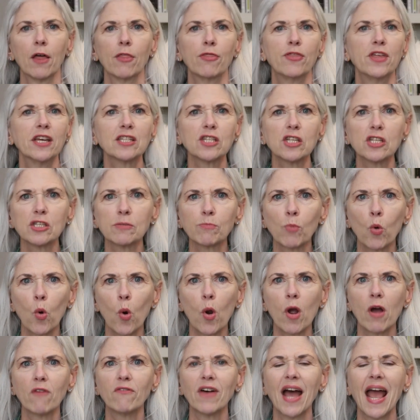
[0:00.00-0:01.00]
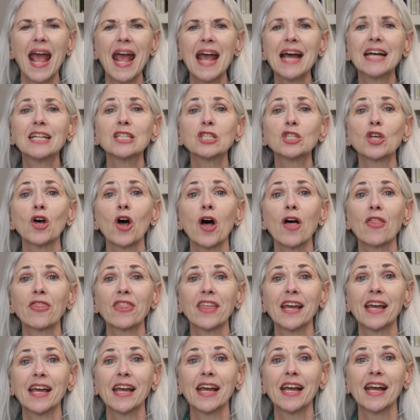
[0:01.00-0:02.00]
This is more of a
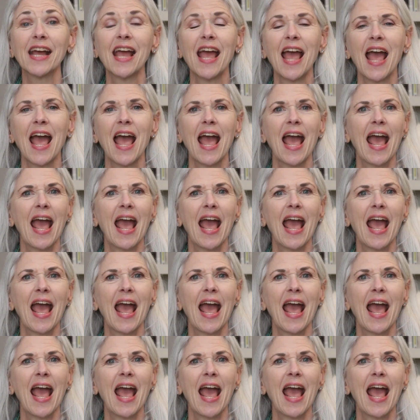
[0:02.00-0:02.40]
hands-on thing.